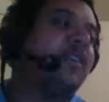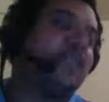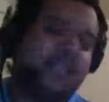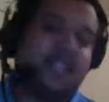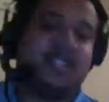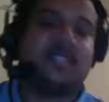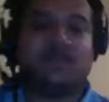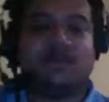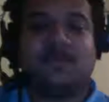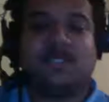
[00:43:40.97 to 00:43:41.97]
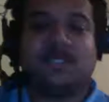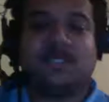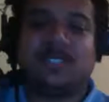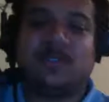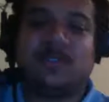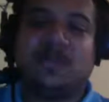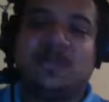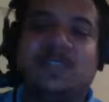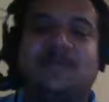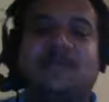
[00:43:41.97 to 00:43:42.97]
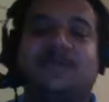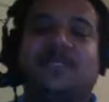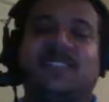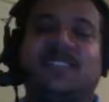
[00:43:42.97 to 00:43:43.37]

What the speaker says: that 10 update, whatever. And